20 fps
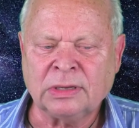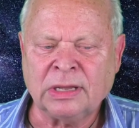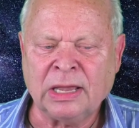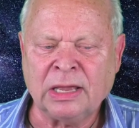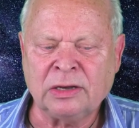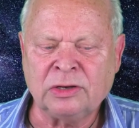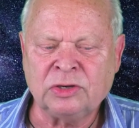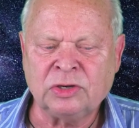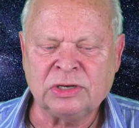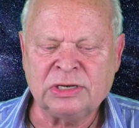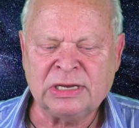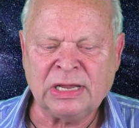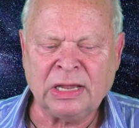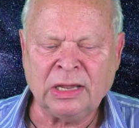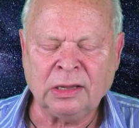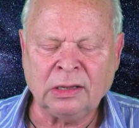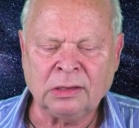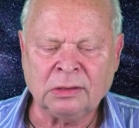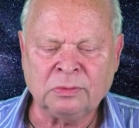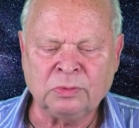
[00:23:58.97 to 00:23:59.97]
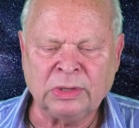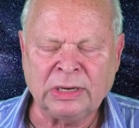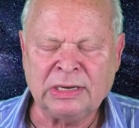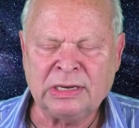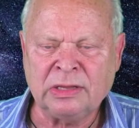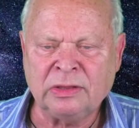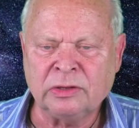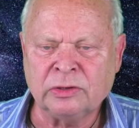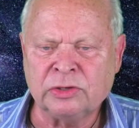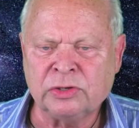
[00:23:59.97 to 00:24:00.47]
And today, when I
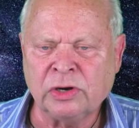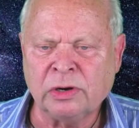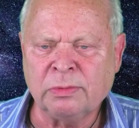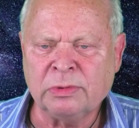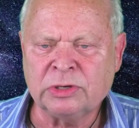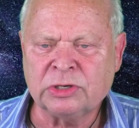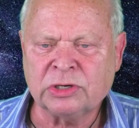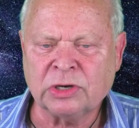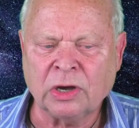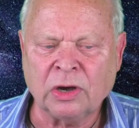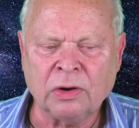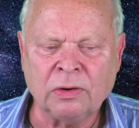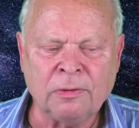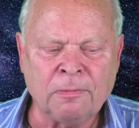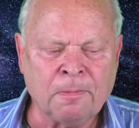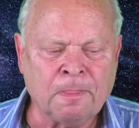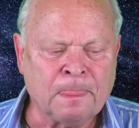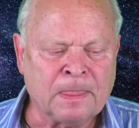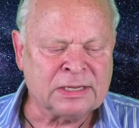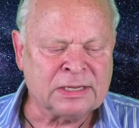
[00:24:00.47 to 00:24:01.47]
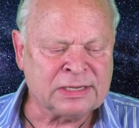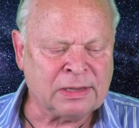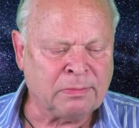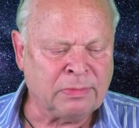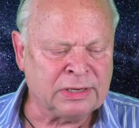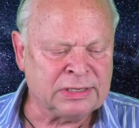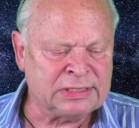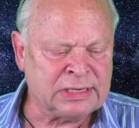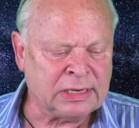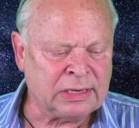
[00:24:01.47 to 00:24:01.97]
did the German show,
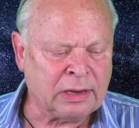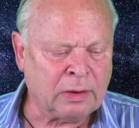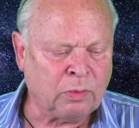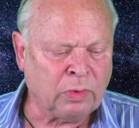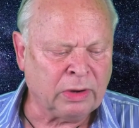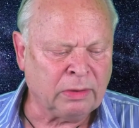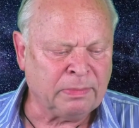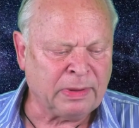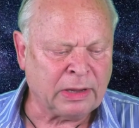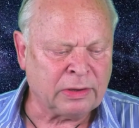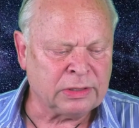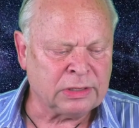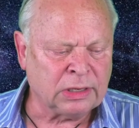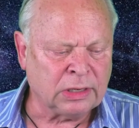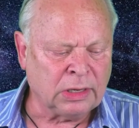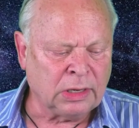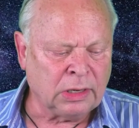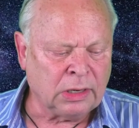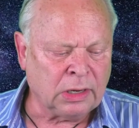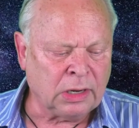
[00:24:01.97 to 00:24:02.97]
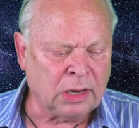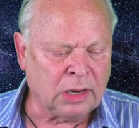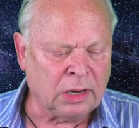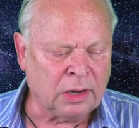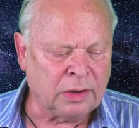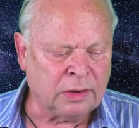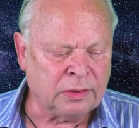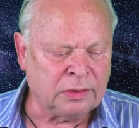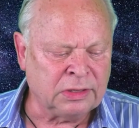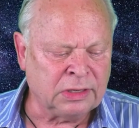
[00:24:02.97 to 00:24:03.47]
somebody said, yeah, what about
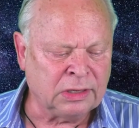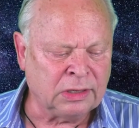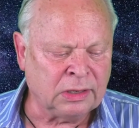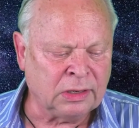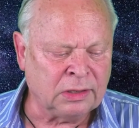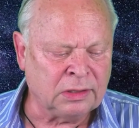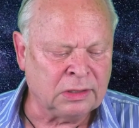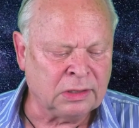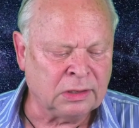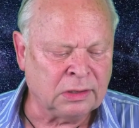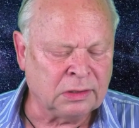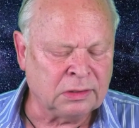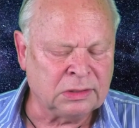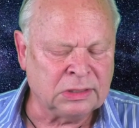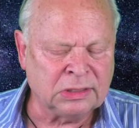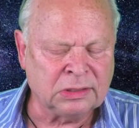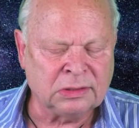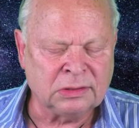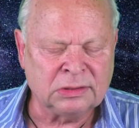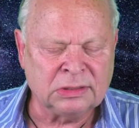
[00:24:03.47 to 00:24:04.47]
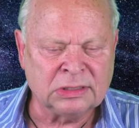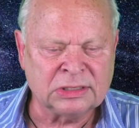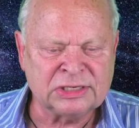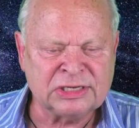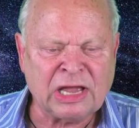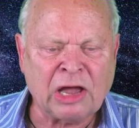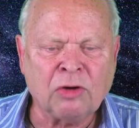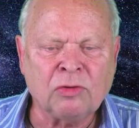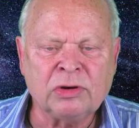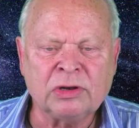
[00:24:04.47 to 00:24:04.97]
the
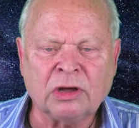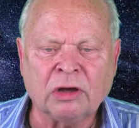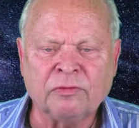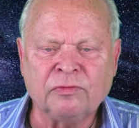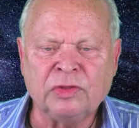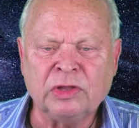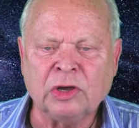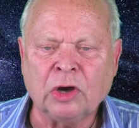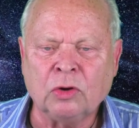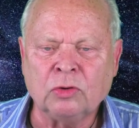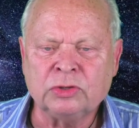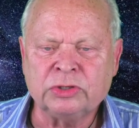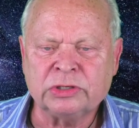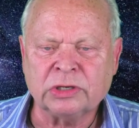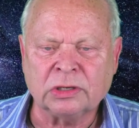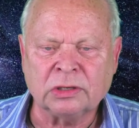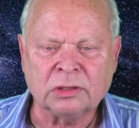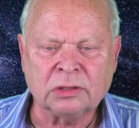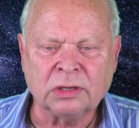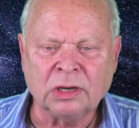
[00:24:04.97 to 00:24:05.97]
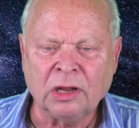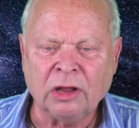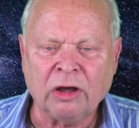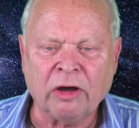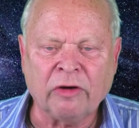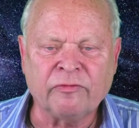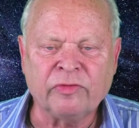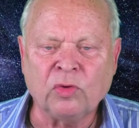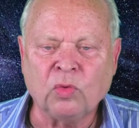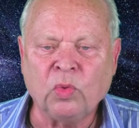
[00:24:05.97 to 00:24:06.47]
sound of the ocean,
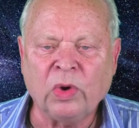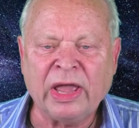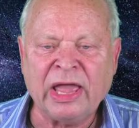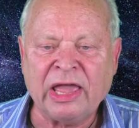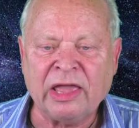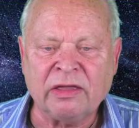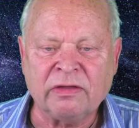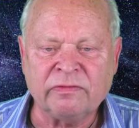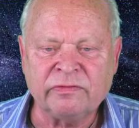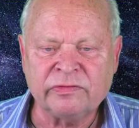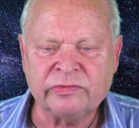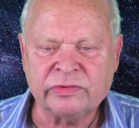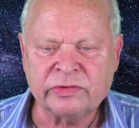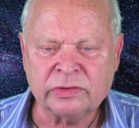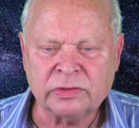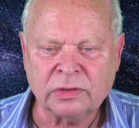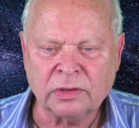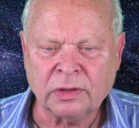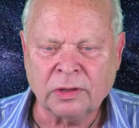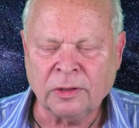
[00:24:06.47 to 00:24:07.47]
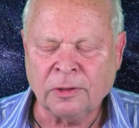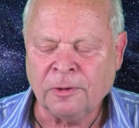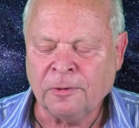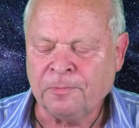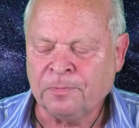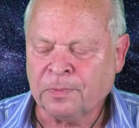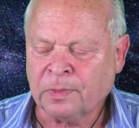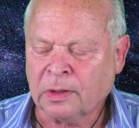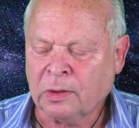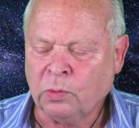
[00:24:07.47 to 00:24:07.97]
of the waves?
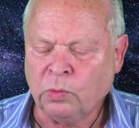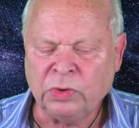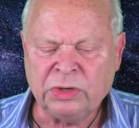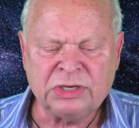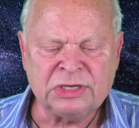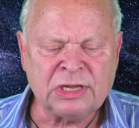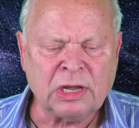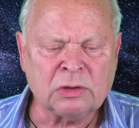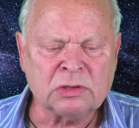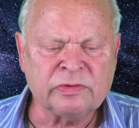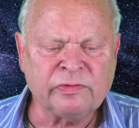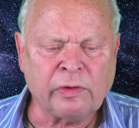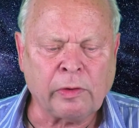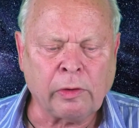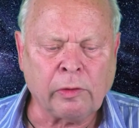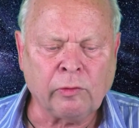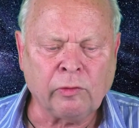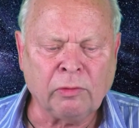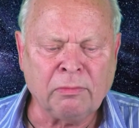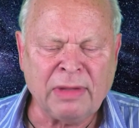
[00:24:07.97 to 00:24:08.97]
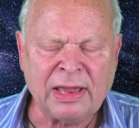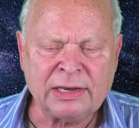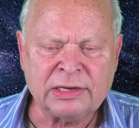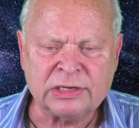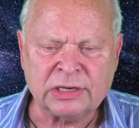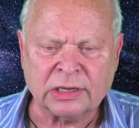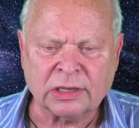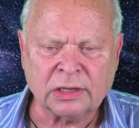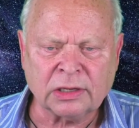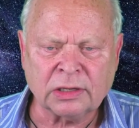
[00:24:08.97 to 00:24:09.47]
Which sounds very
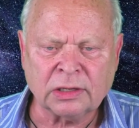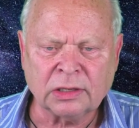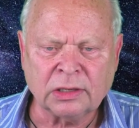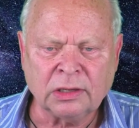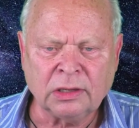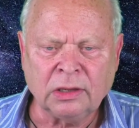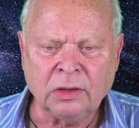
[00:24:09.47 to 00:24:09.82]
romantic.